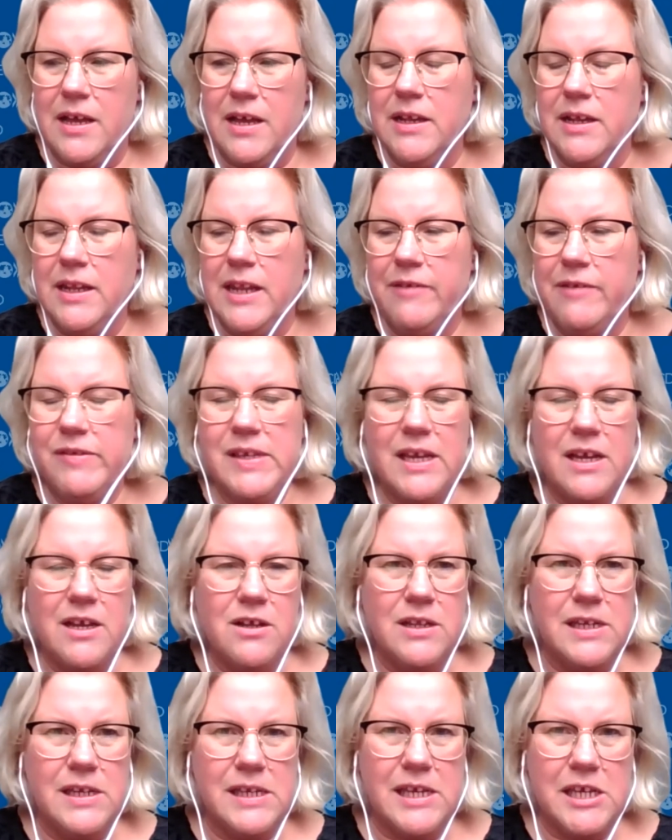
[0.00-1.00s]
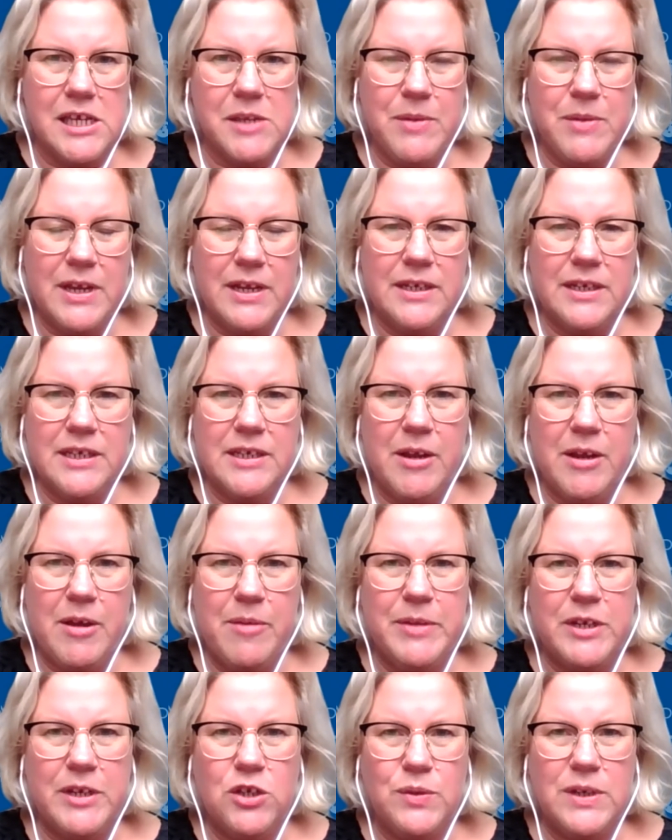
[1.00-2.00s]
life cycle assessment
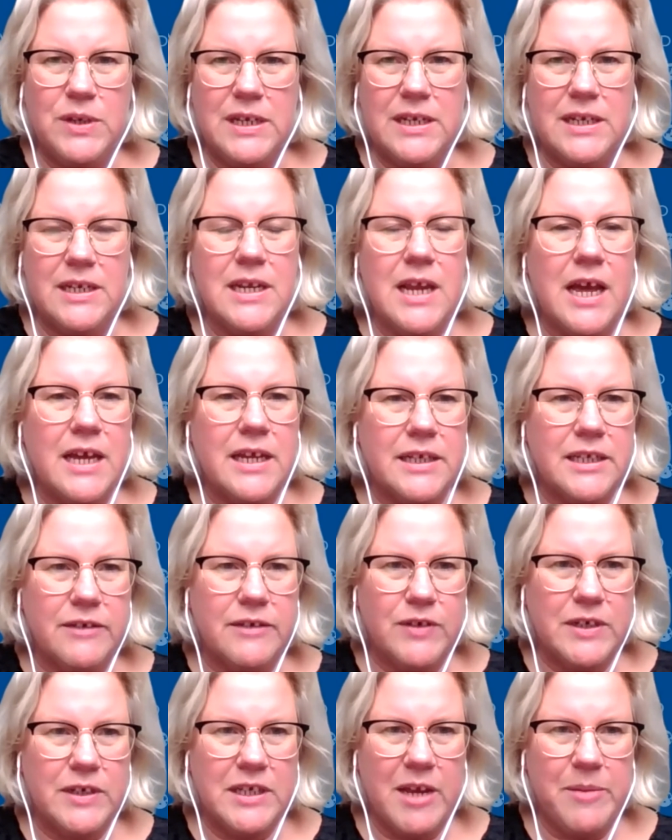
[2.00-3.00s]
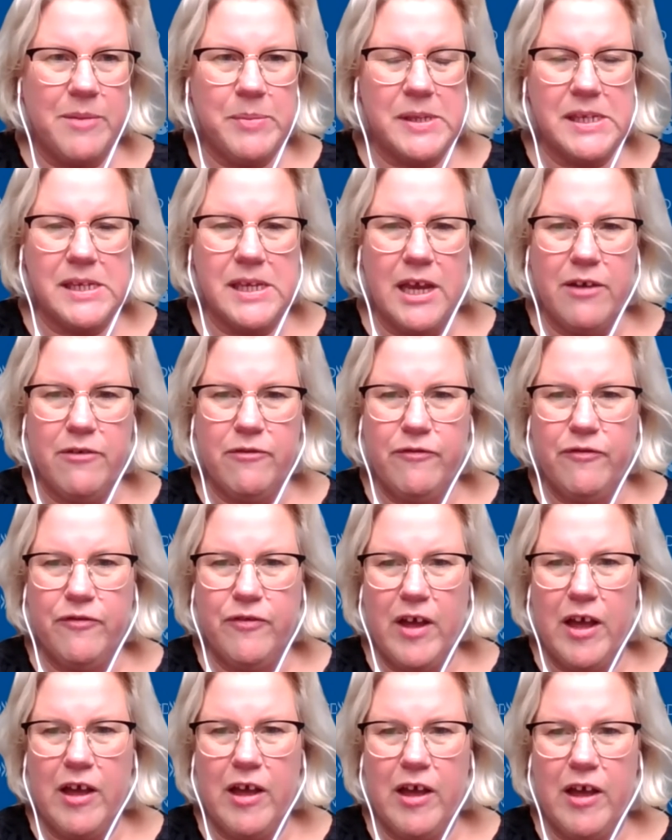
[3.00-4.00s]
between different types of
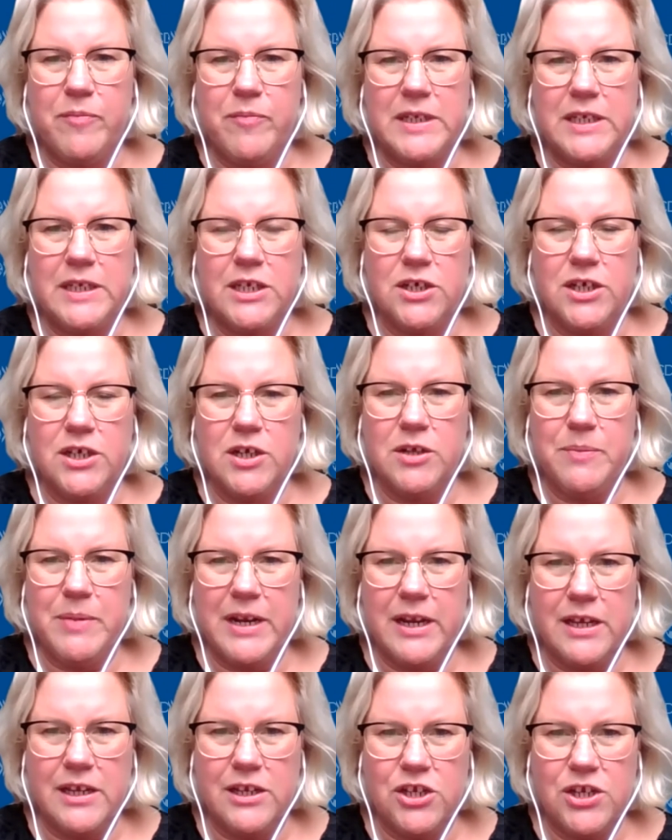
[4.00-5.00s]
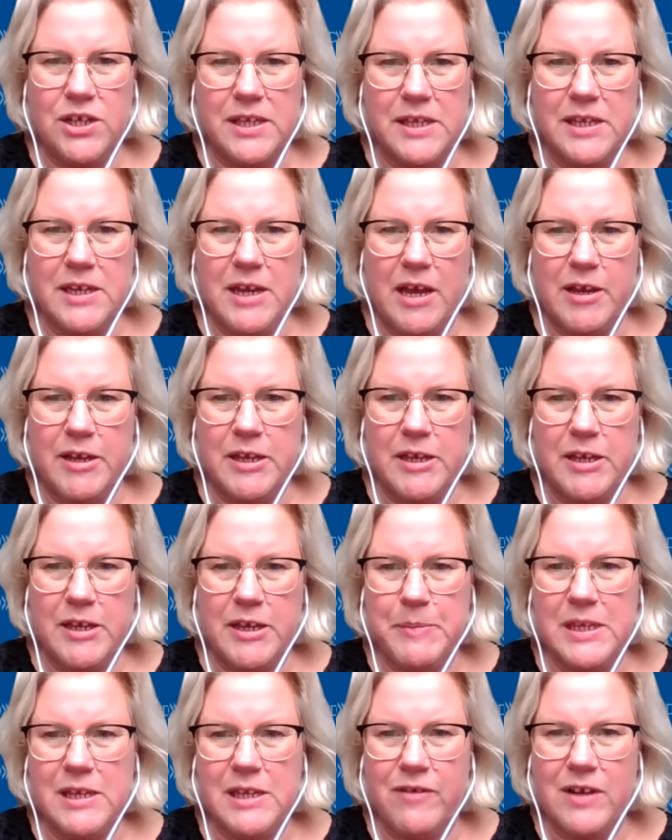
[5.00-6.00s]
material. But I can just
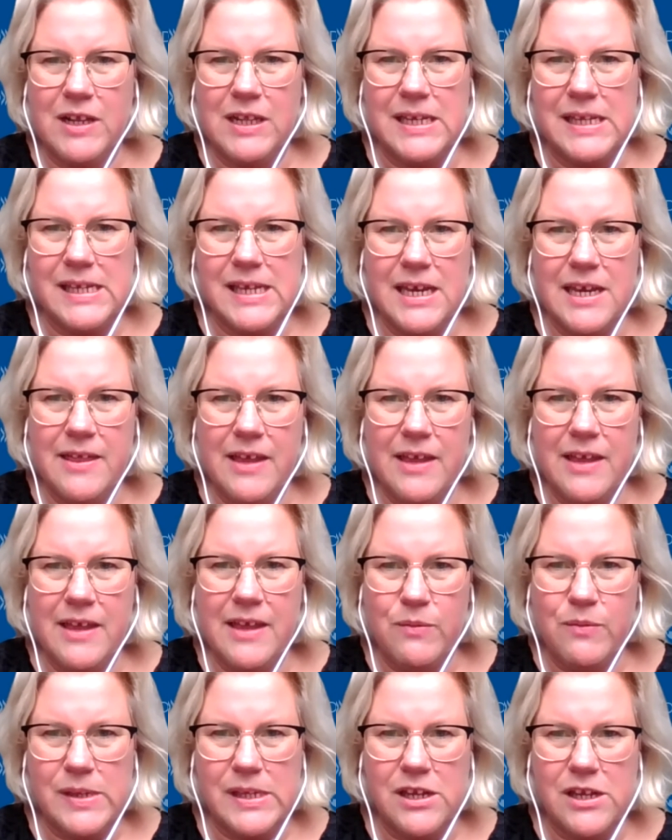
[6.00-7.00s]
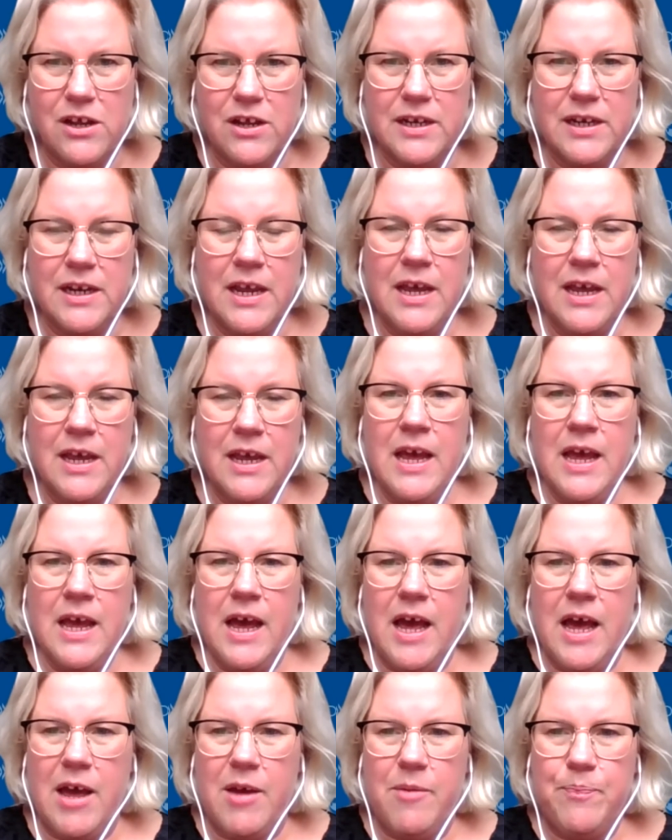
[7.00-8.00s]
specifically say that it was not
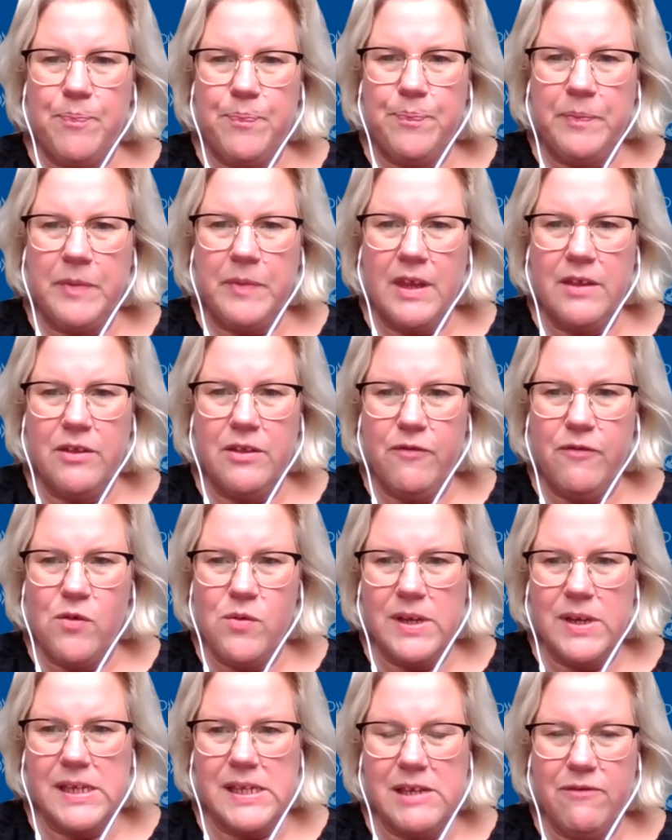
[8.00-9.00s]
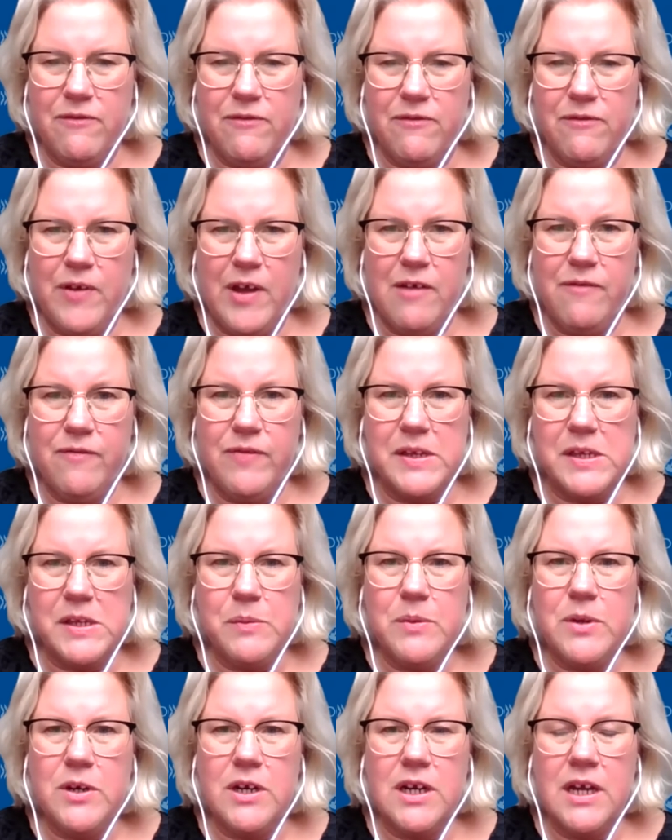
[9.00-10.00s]
the focus of this
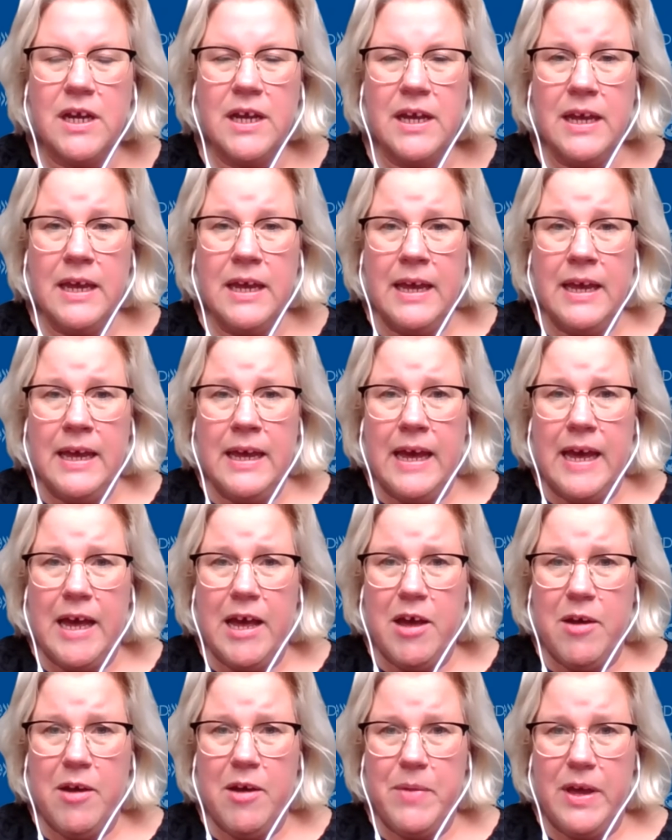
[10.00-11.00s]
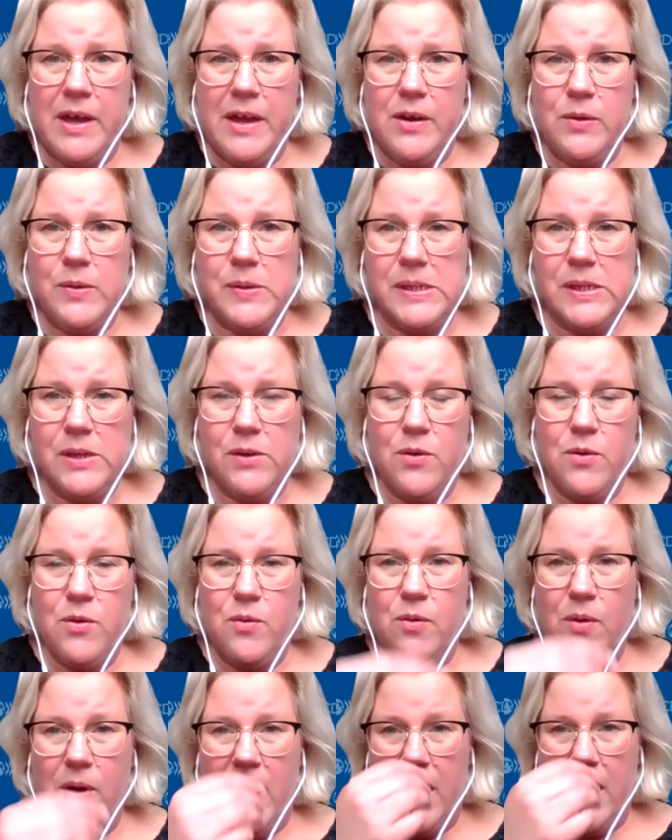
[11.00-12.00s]
work. And
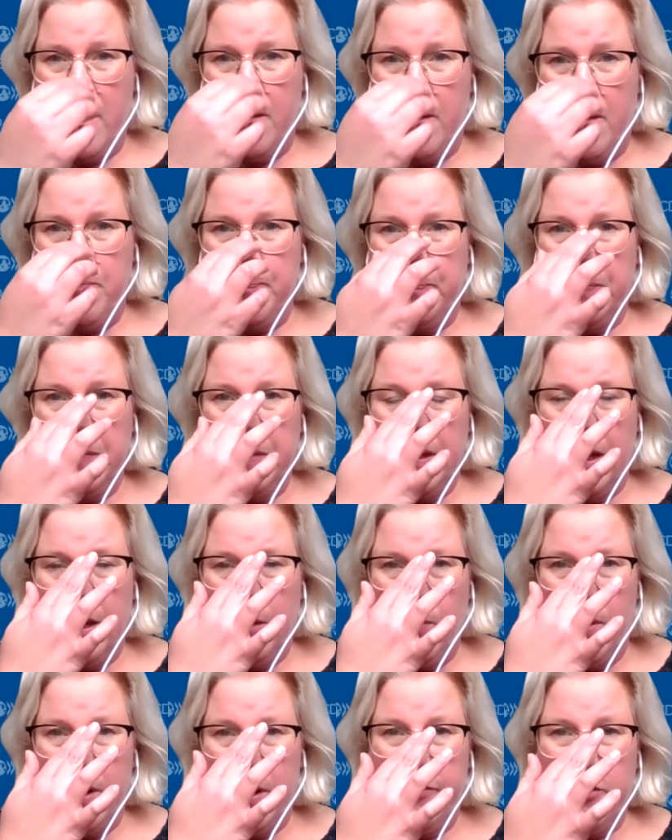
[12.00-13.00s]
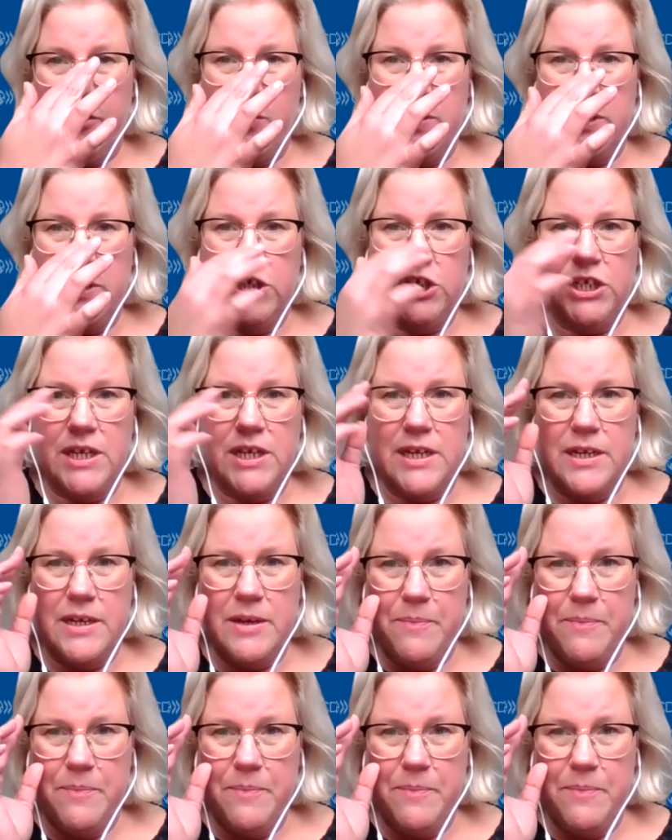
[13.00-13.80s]
also one other question